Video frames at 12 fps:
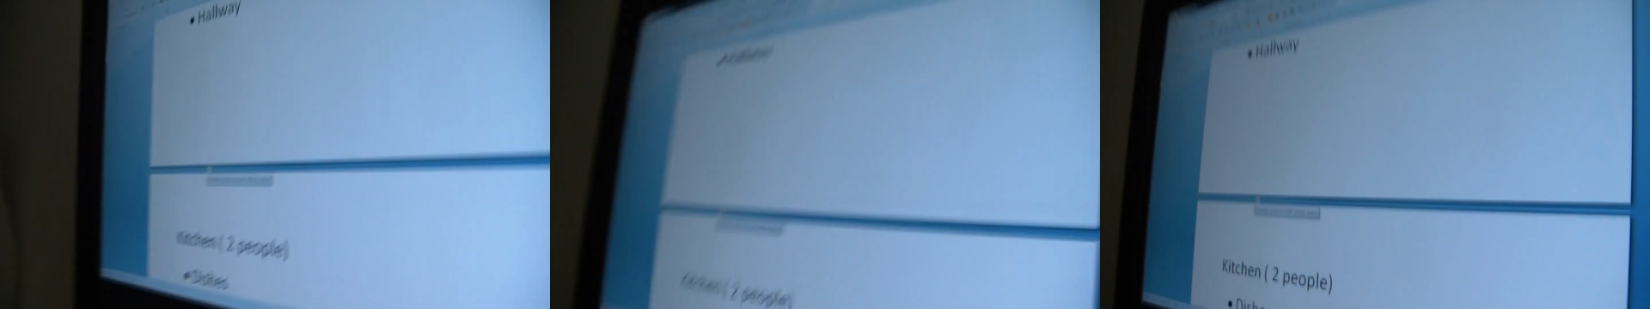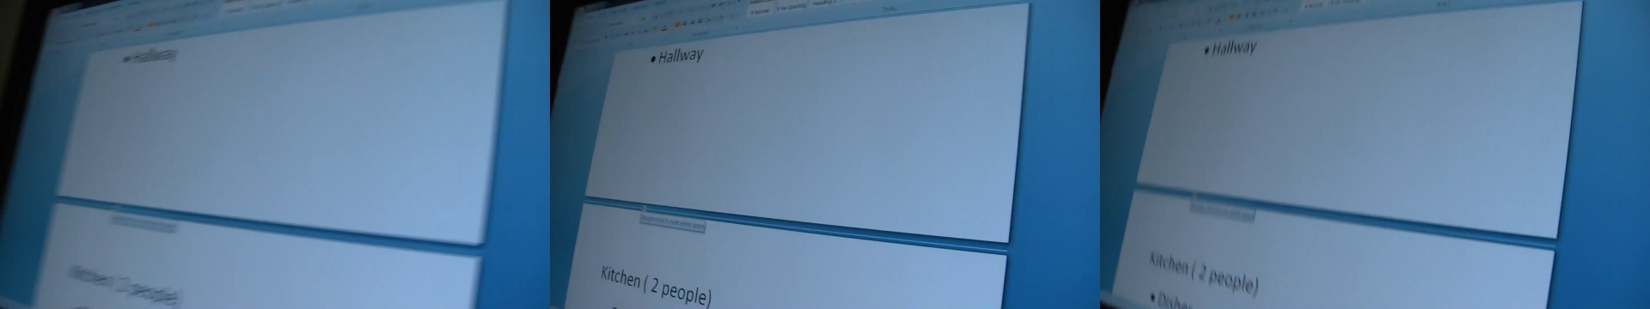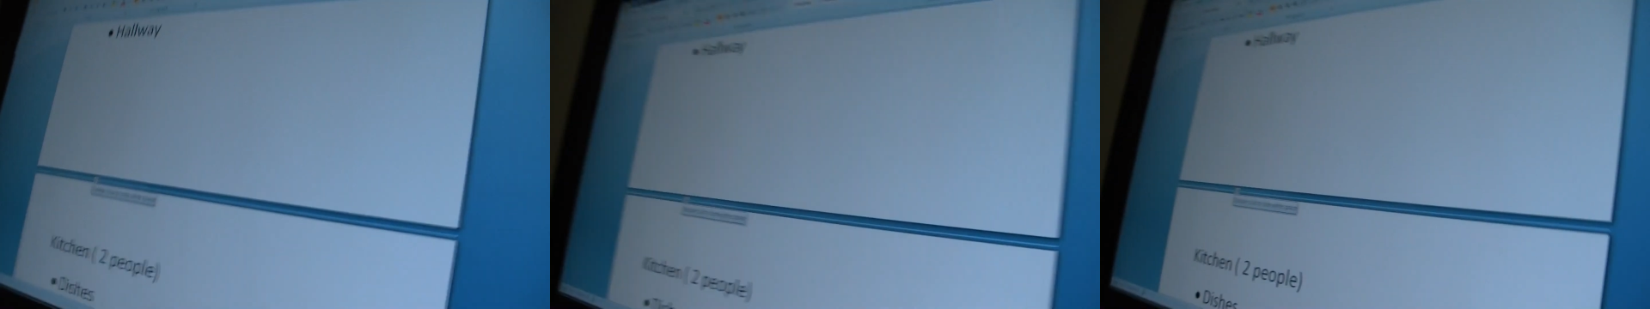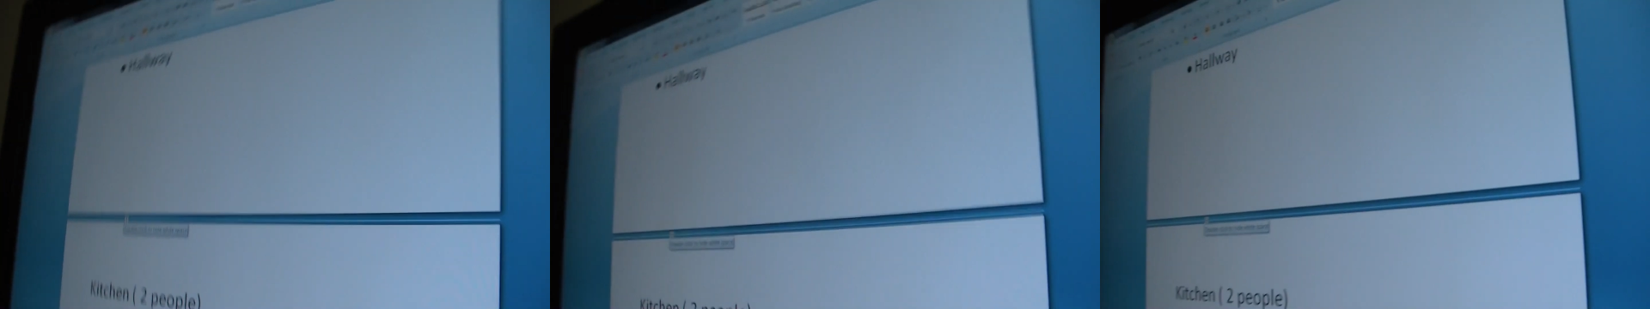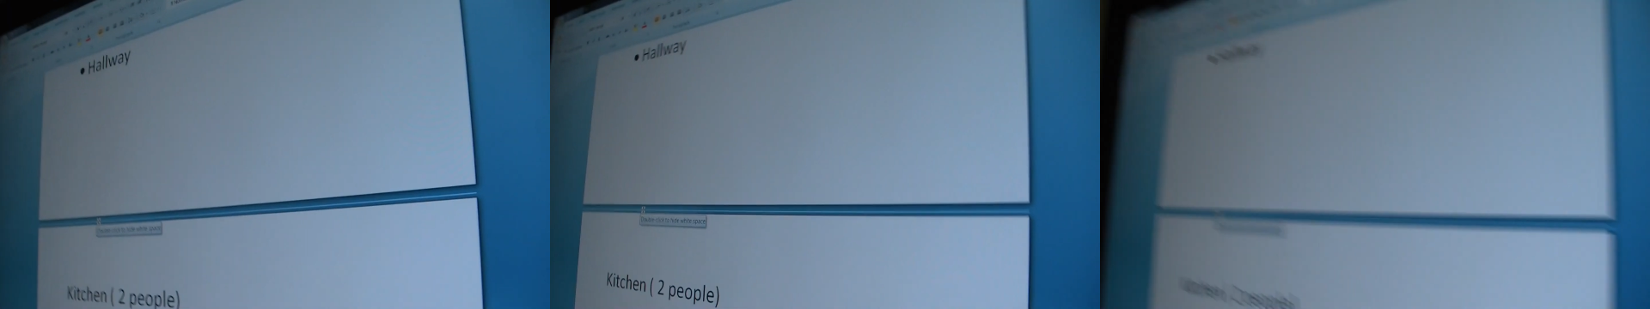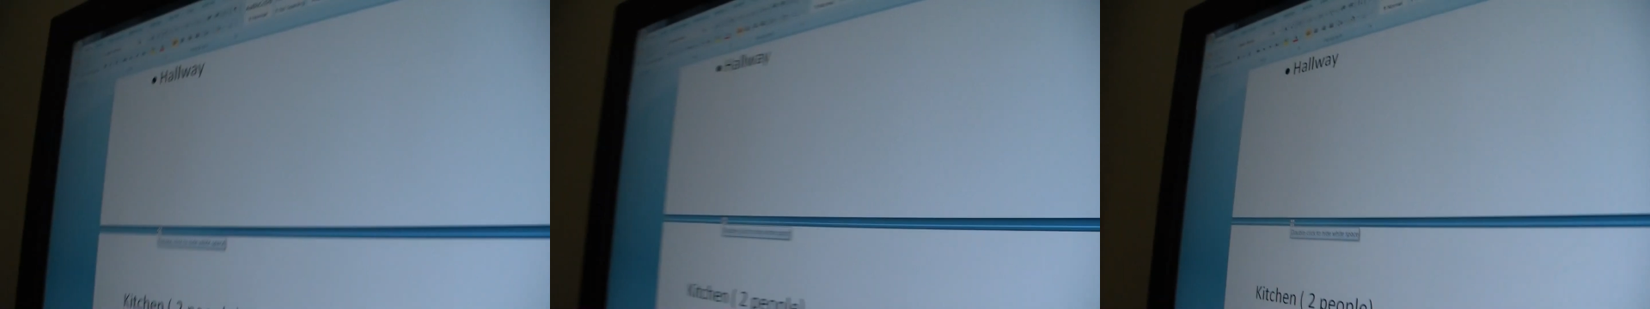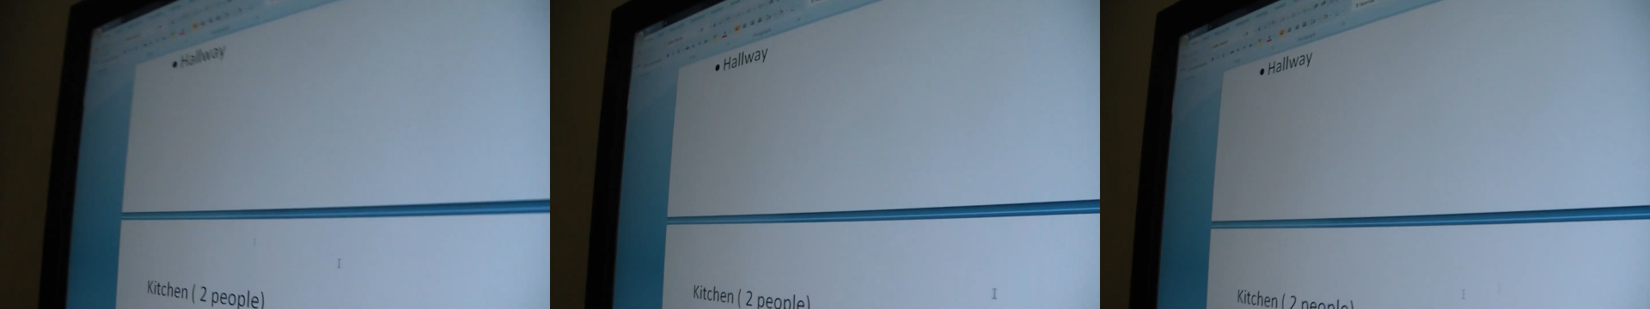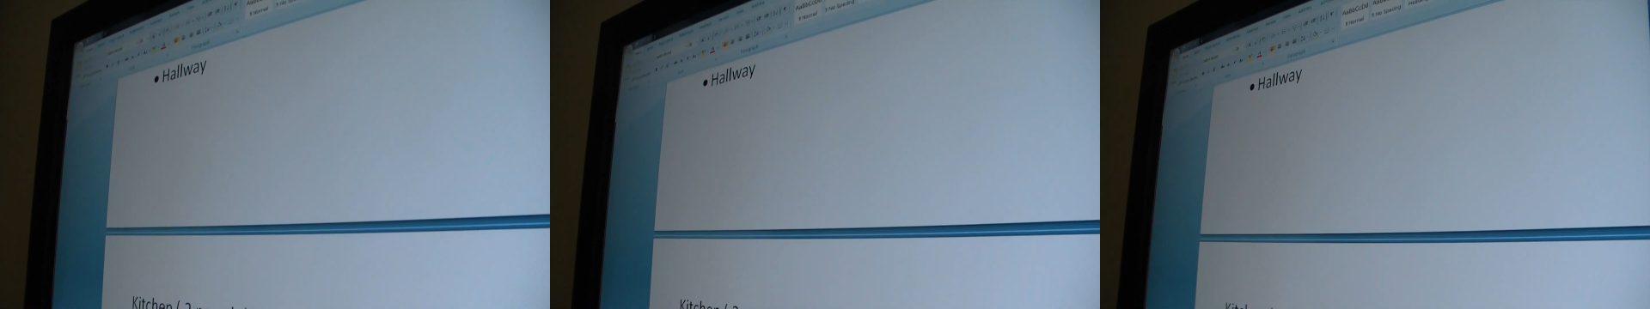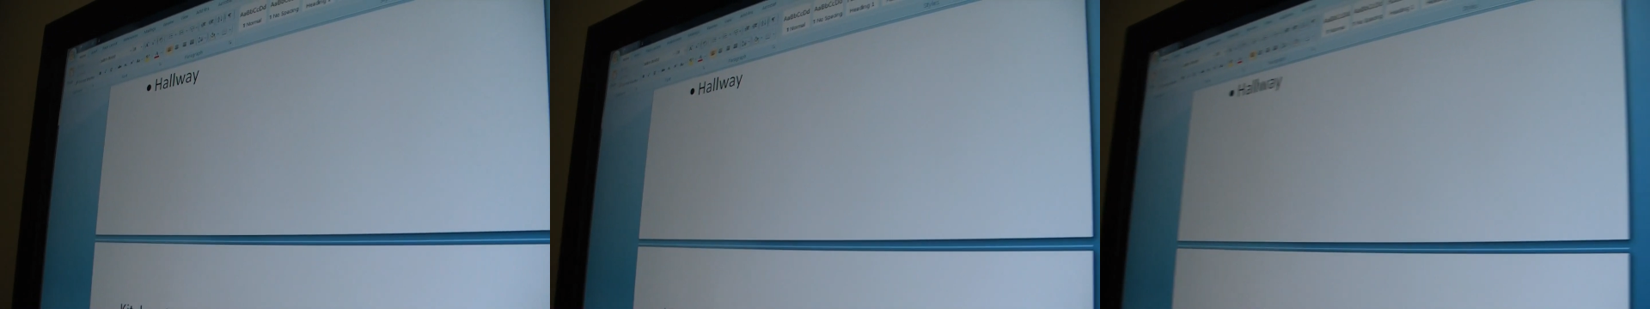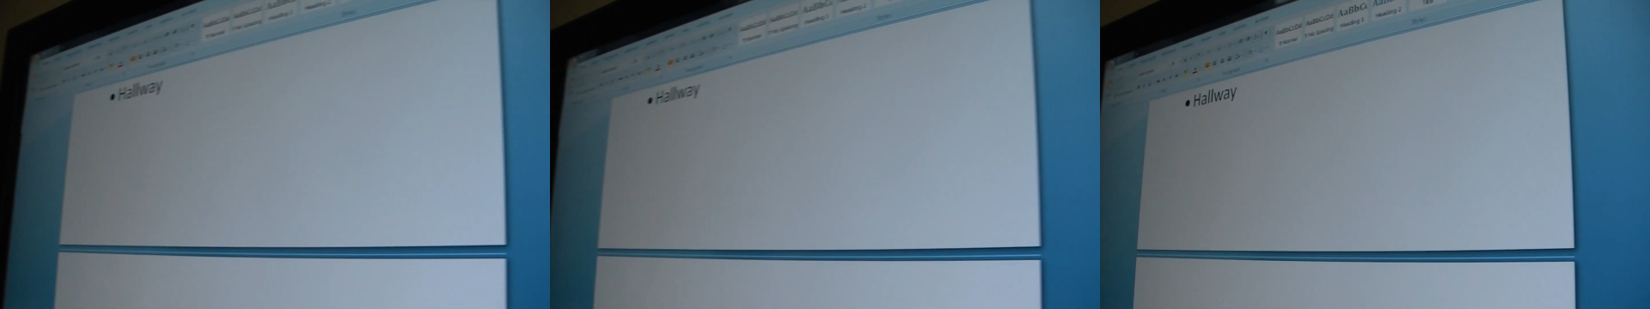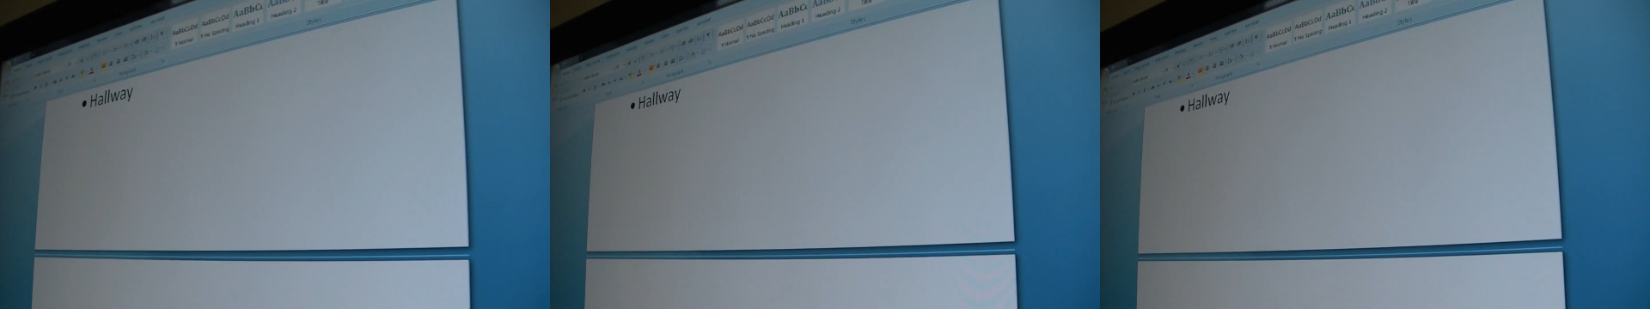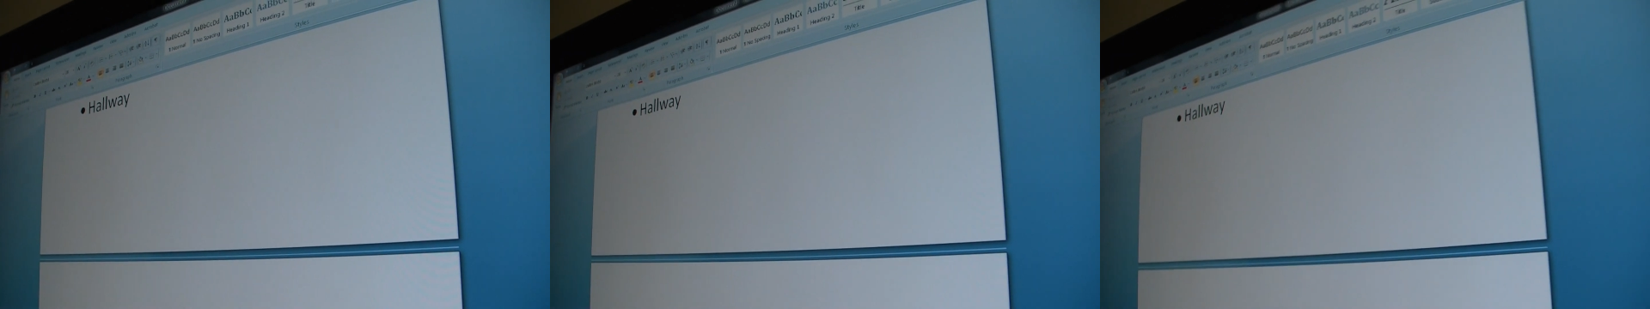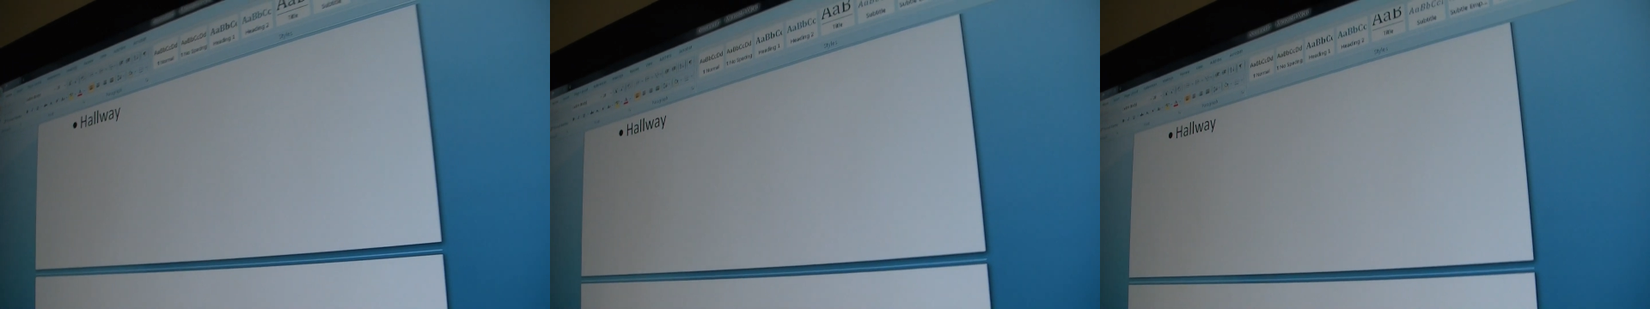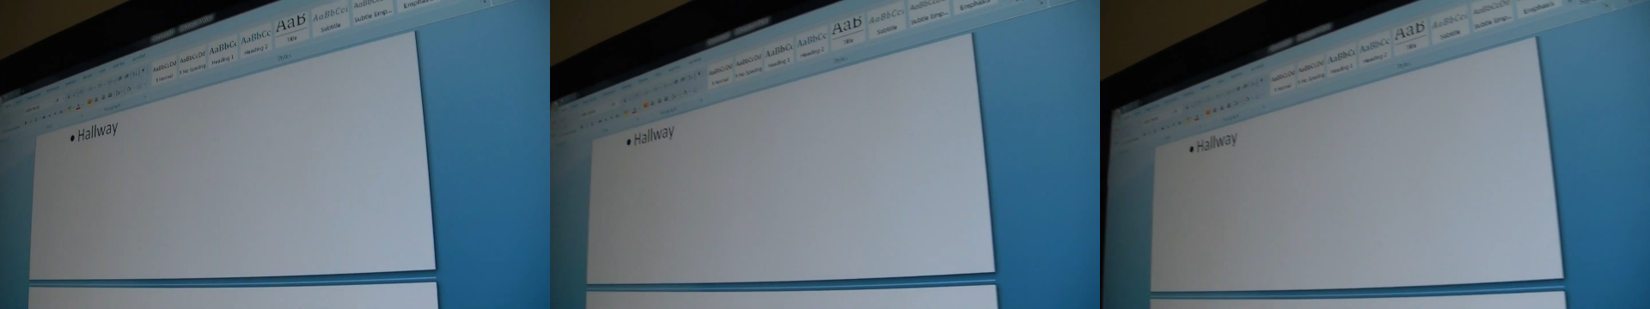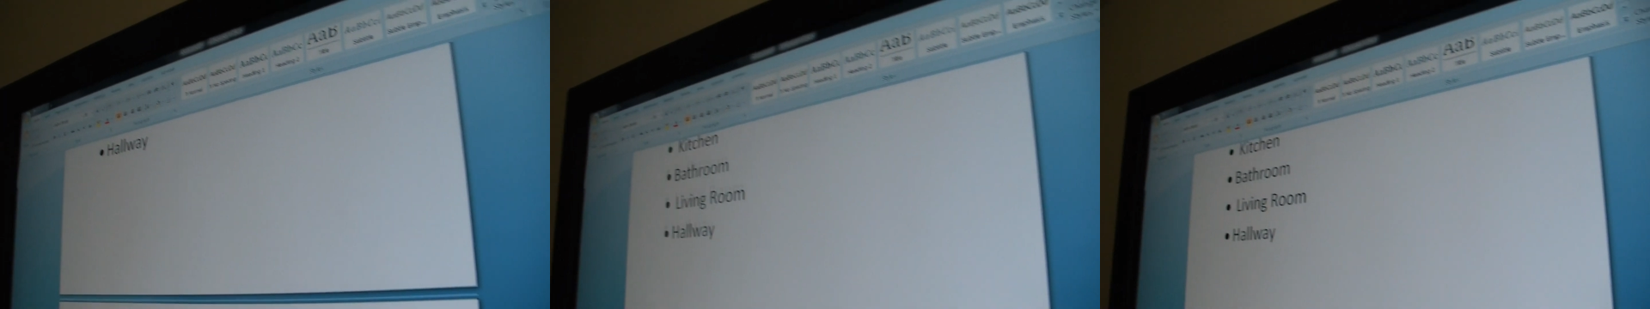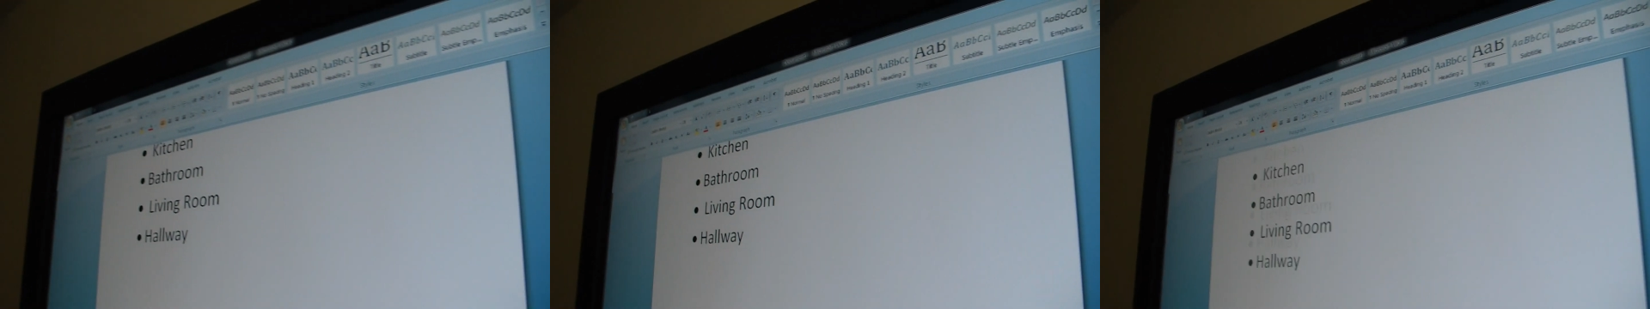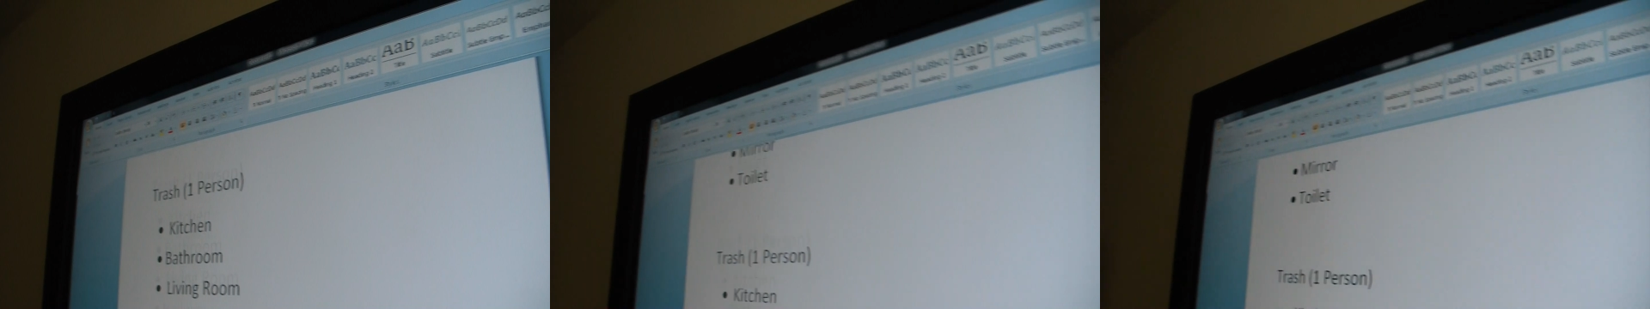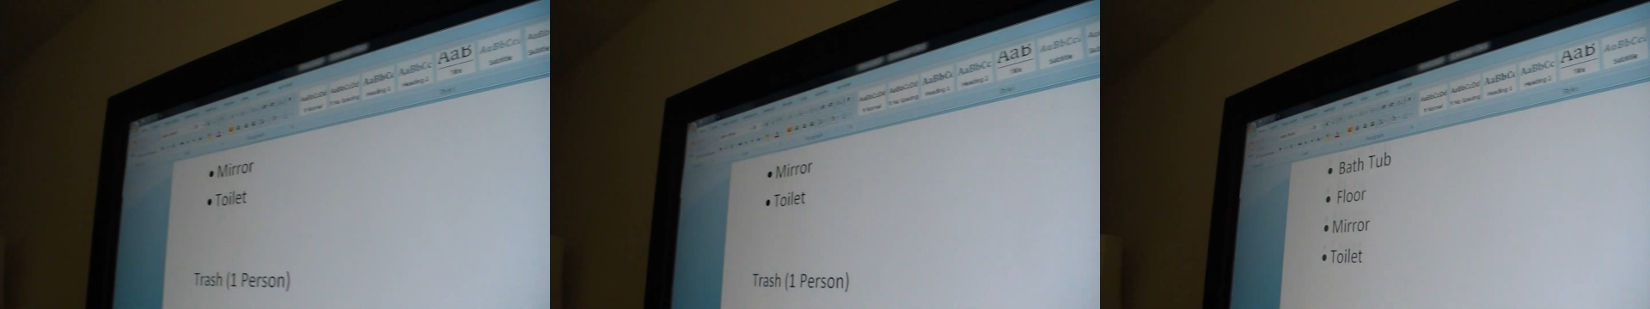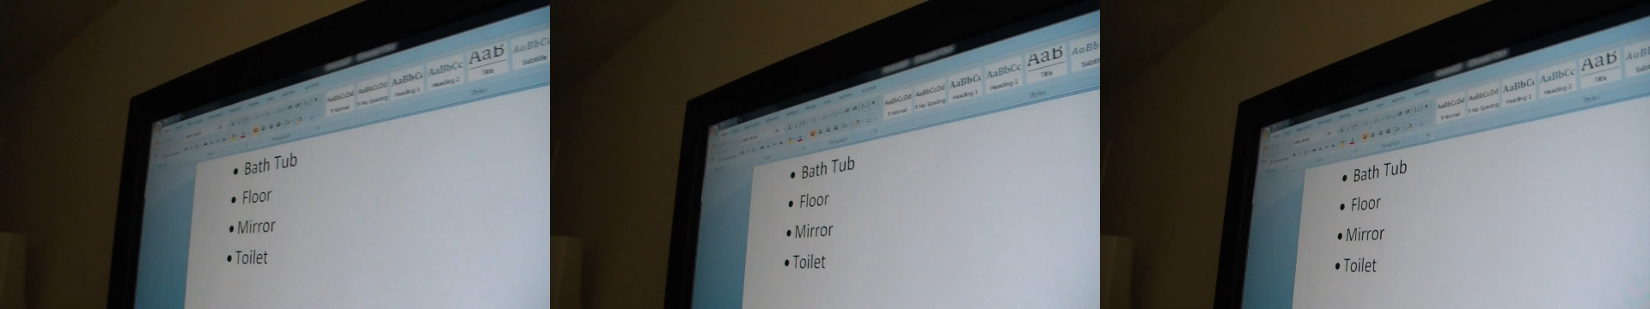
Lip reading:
No face is visible, so there are no lips to read.